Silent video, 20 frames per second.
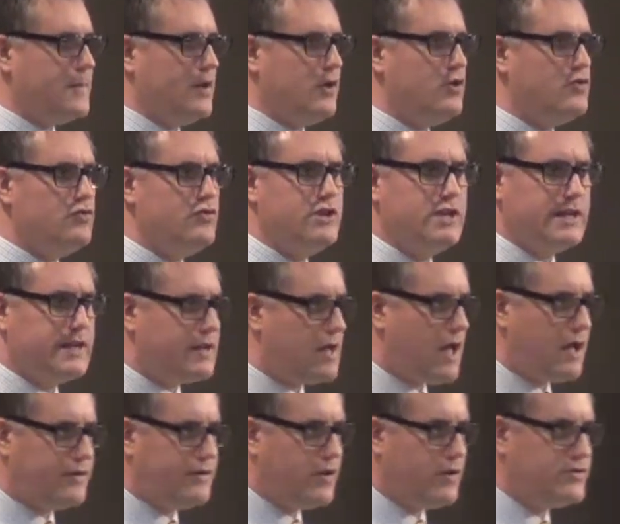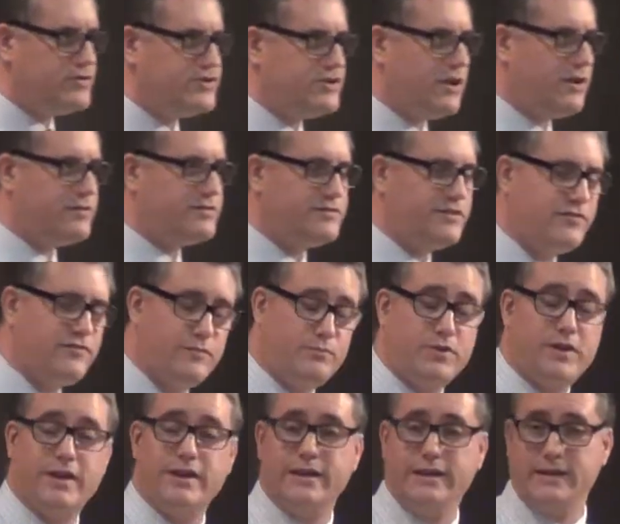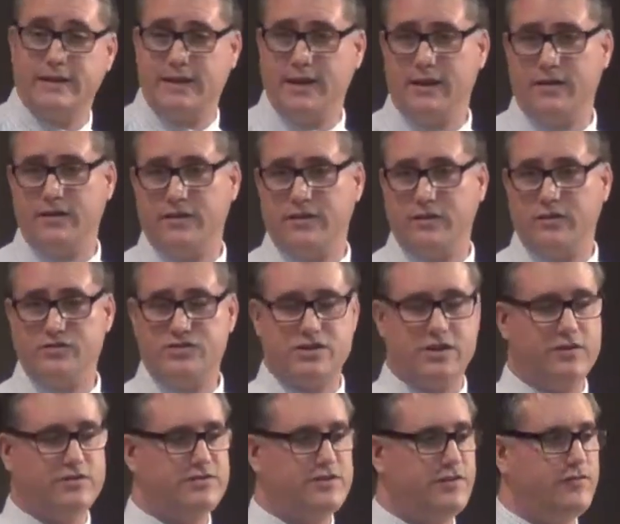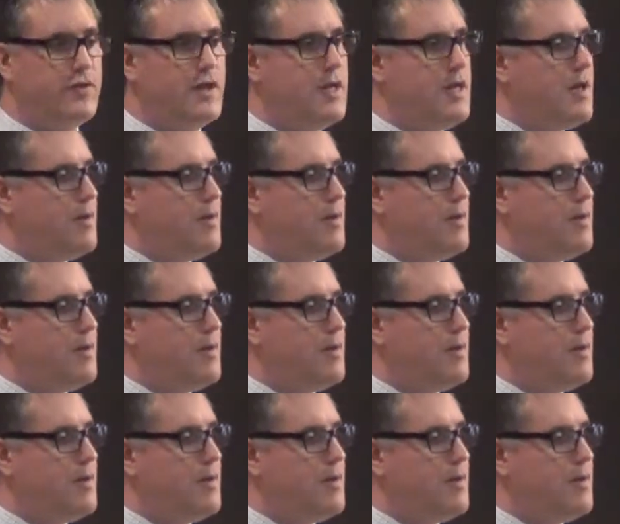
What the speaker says: who did not know Joseph and probably didn't care to know Joseph,